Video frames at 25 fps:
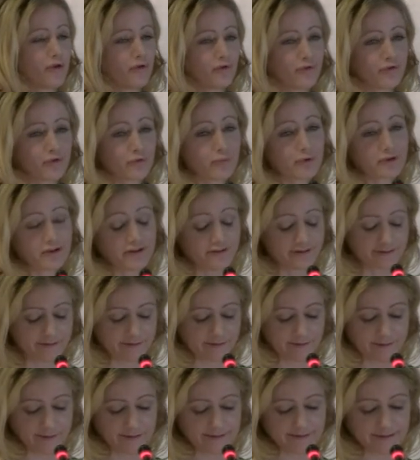So what does
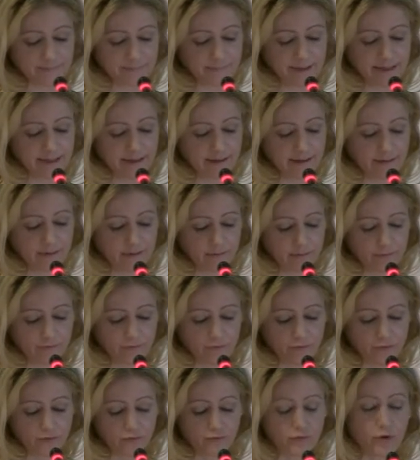this mean
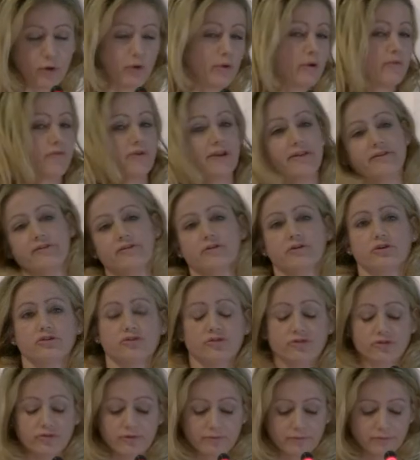for the role of
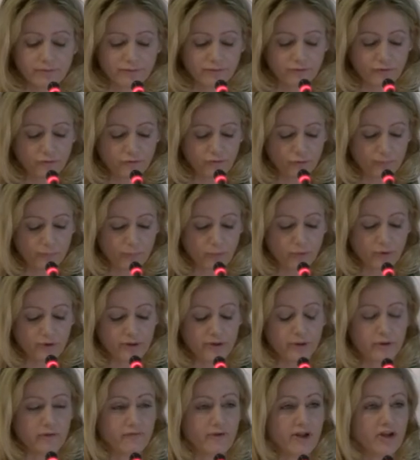research to support
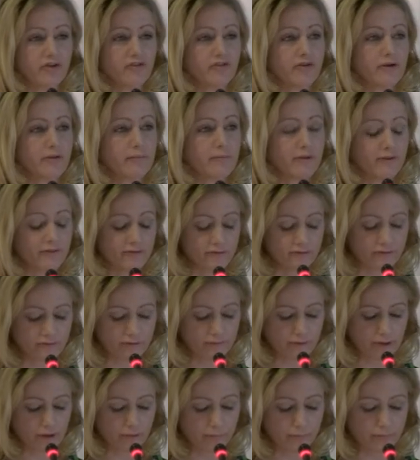innovation and business
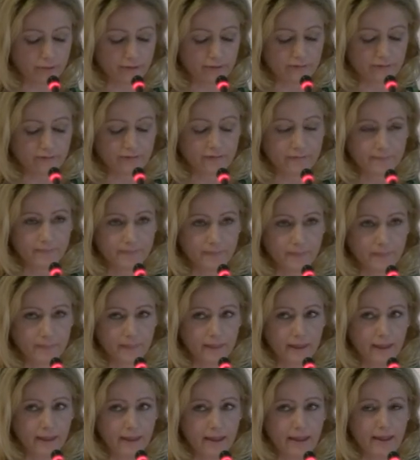development?
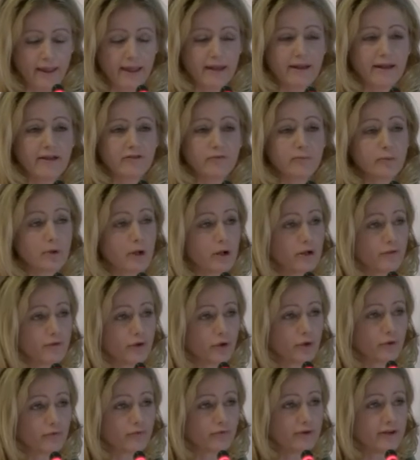And as we all
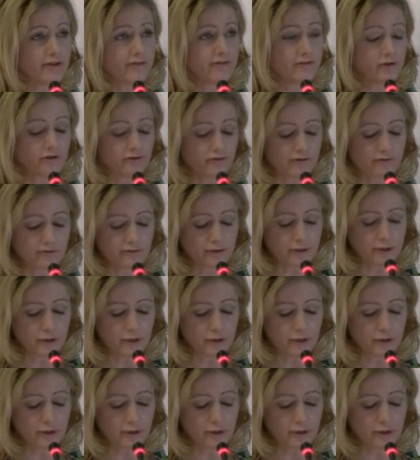know, research is